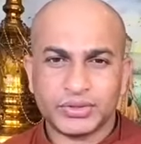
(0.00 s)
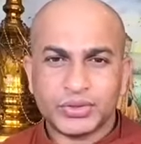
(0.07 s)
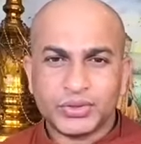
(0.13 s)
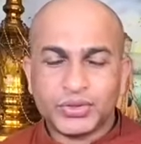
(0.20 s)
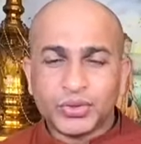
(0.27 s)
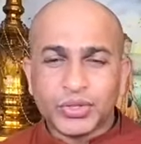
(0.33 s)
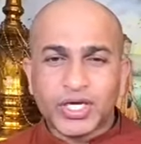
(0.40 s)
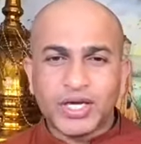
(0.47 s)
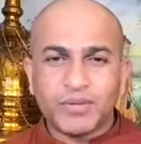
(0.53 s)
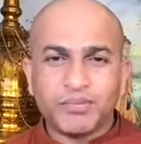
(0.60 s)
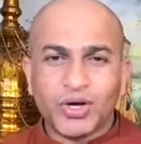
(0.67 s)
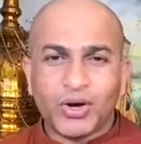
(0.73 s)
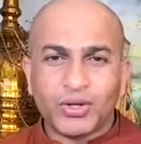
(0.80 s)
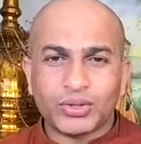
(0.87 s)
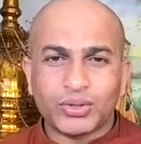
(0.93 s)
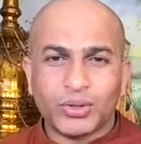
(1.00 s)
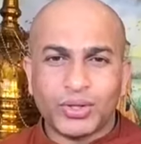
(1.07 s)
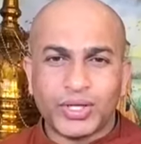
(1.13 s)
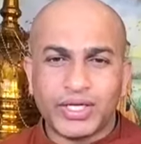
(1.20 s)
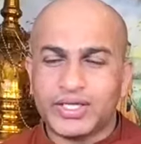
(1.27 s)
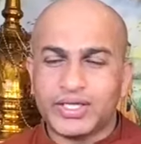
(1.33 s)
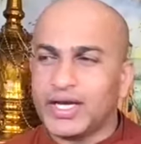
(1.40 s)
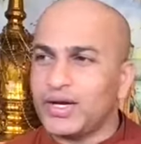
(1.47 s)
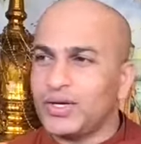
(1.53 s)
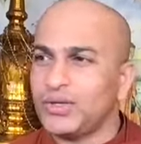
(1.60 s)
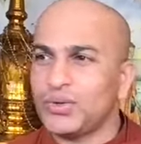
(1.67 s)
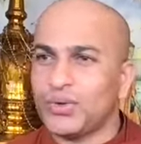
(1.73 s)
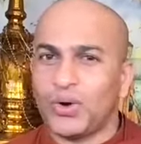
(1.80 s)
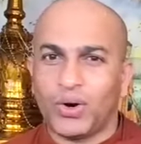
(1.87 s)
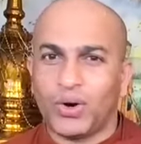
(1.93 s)
you keep the authority and
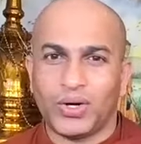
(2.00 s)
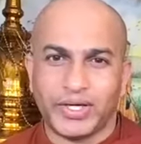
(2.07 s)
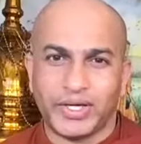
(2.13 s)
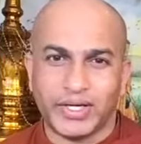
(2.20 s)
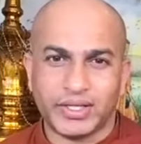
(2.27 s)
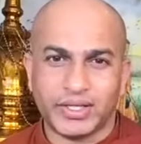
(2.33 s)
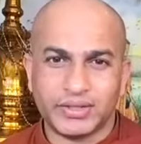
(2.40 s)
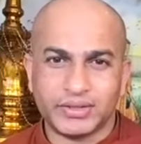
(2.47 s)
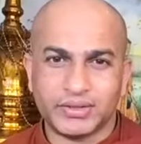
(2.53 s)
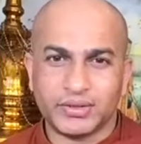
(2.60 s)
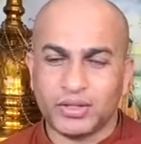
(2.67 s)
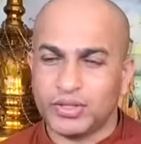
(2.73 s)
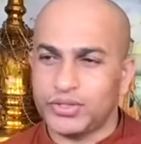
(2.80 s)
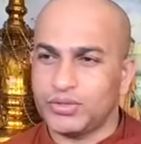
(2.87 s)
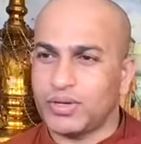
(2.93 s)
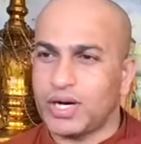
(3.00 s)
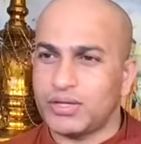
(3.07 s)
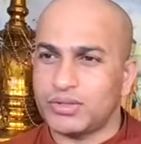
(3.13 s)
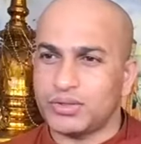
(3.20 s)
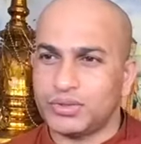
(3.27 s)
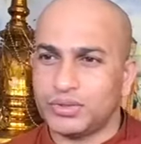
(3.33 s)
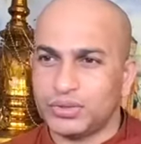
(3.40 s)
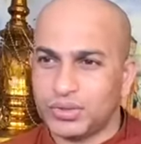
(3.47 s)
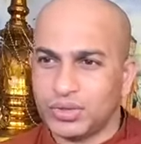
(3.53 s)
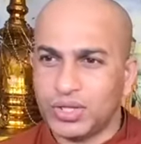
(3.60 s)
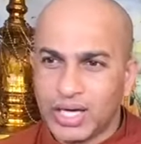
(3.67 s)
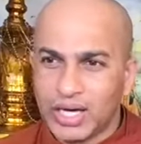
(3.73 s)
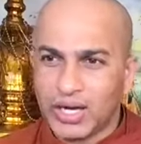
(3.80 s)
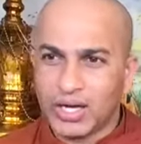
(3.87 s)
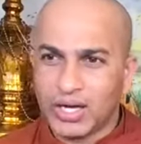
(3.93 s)
you hold. No, you have to do
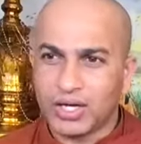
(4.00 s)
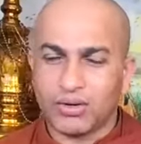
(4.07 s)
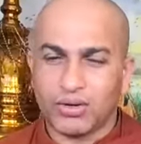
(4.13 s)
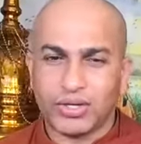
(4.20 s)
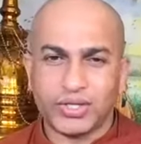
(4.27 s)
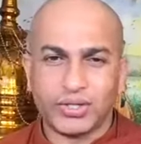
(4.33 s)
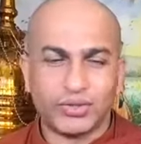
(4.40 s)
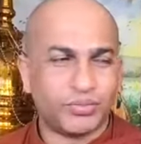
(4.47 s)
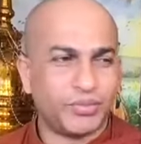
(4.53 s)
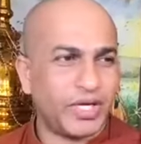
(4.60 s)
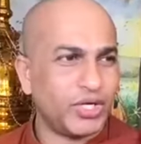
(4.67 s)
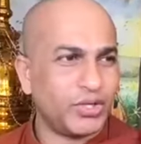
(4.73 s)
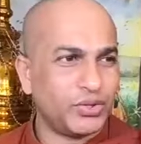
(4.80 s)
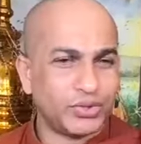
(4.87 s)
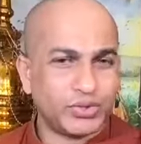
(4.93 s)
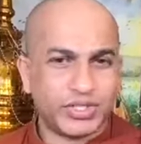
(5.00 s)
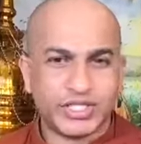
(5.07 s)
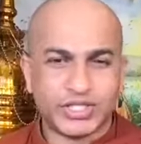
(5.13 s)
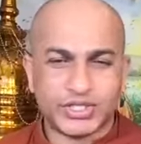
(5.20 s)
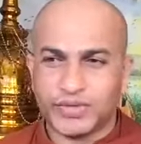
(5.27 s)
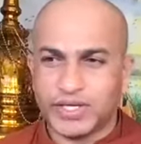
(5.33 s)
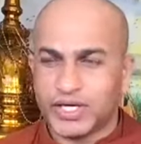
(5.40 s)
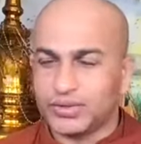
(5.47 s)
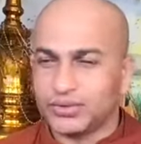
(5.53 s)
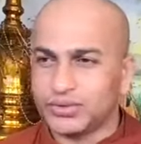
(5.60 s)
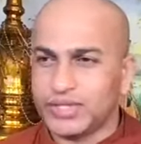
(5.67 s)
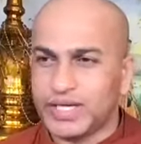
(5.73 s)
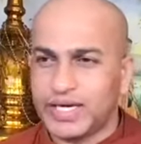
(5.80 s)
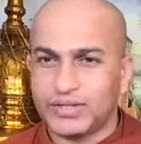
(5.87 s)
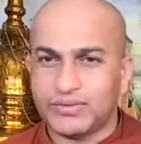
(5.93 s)
according to me, do this way, do
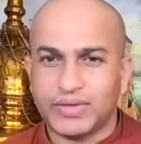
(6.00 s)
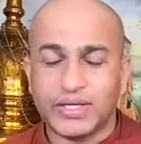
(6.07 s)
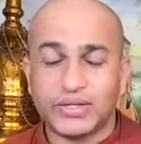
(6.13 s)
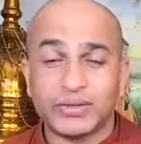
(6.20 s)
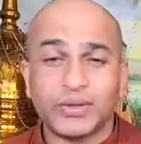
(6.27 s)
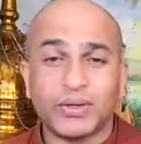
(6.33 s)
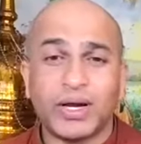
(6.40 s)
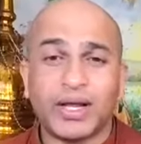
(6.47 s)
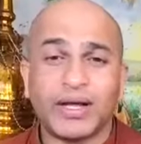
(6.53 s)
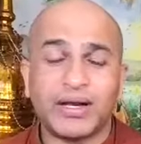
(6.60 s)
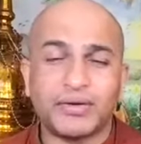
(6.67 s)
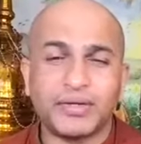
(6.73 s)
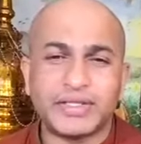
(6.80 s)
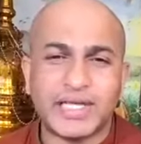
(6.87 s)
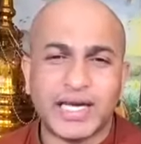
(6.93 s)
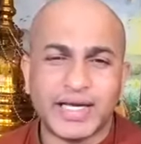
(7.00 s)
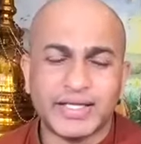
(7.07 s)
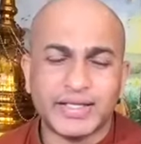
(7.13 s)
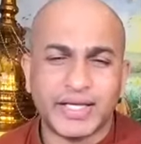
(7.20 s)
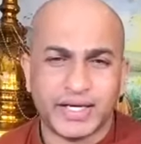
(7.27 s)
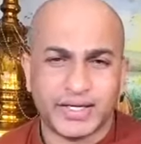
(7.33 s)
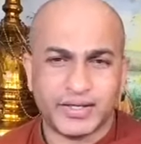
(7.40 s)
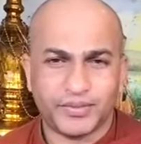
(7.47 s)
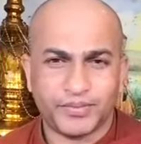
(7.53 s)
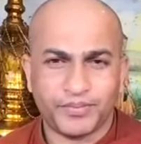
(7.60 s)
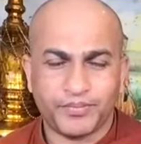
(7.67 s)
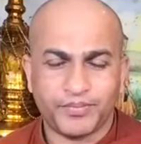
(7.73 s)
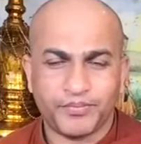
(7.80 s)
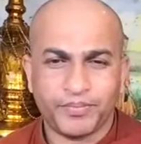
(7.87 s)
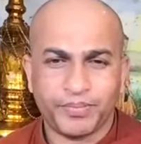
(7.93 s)
that way. Oh, it's like that.
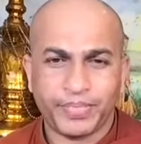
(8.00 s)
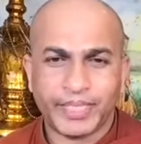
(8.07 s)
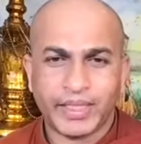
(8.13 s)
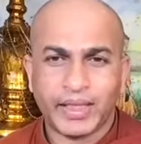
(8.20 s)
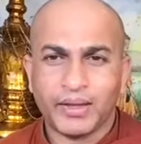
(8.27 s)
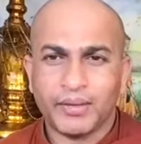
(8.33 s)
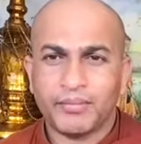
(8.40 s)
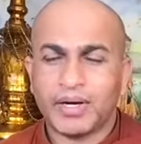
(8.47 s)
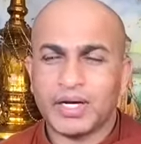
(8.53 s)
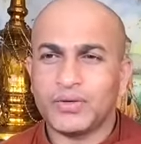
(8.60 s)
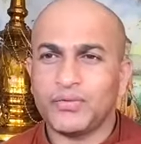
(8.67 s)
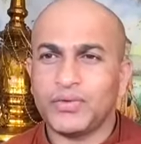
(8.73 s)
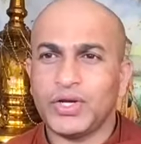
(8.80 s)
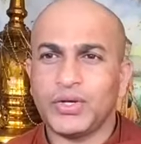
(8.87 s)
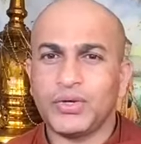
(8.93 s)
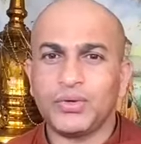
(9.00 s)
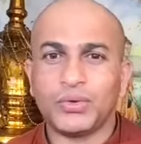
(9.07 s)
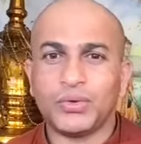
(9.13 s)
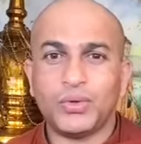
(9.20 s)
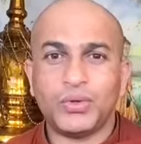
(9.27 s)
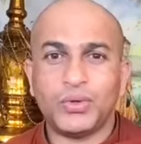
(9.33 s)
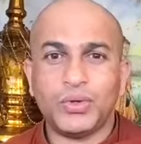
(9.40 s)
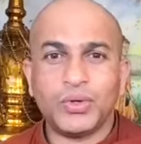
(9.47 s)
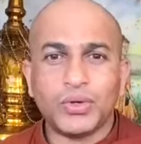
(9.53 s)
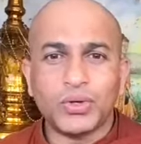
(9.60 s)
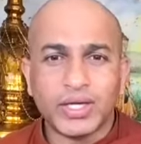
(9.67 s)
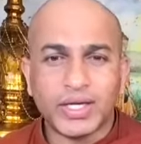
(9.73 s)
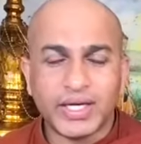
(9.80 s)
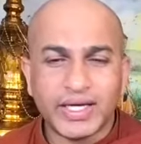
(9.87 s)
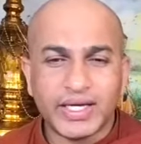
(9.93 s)
But when you
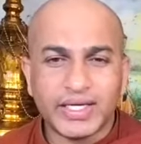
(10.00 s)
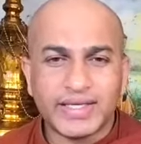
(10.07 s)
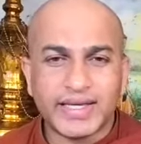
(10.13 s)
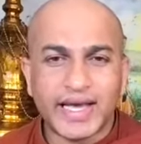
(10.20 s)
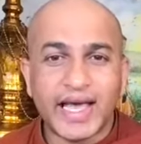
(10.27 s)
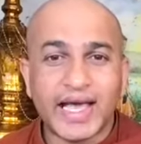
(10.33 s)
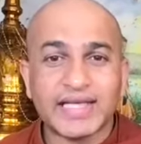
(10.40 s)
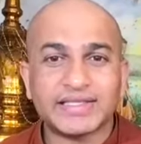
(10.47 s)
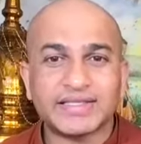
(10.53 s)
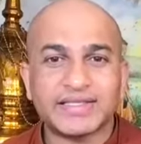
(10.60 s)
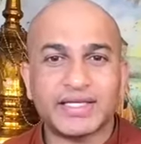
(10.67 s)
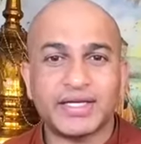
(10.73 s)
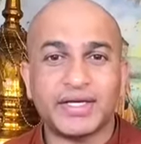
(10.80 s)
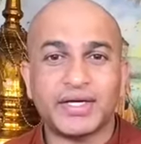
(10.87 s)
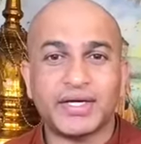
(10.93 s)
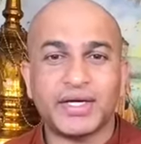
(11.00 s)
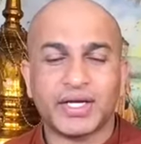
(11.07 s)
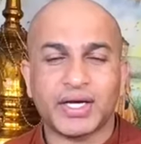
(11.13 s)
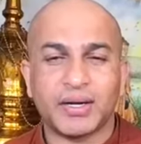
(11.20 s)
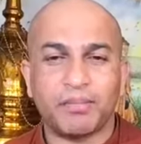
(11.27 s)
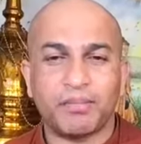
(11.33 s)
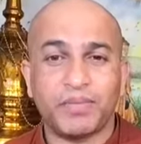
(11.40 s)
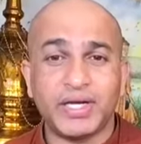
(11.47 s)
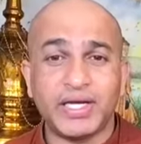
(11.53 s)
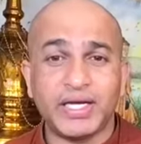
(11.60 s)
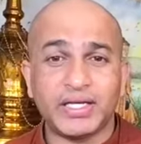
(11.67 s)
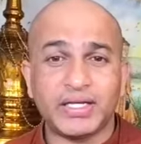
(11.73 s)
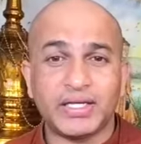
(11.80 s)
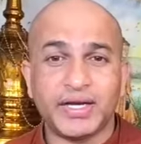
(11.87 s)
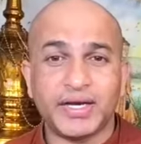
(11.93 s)
look it as a
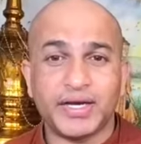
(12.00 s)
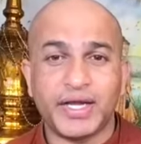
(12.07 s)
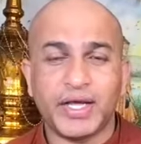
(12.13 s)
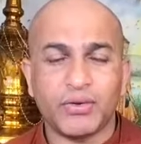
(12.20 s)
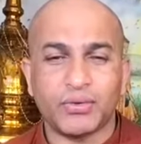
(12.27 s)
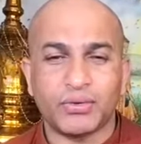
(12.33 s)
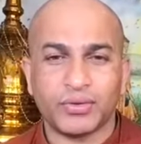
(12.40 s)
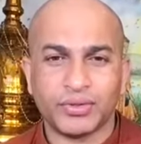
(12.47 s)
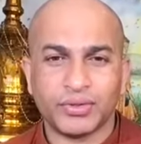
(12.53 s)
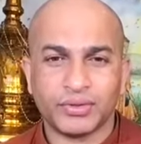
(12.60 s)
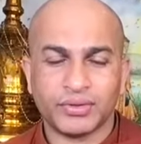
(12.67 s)
completely new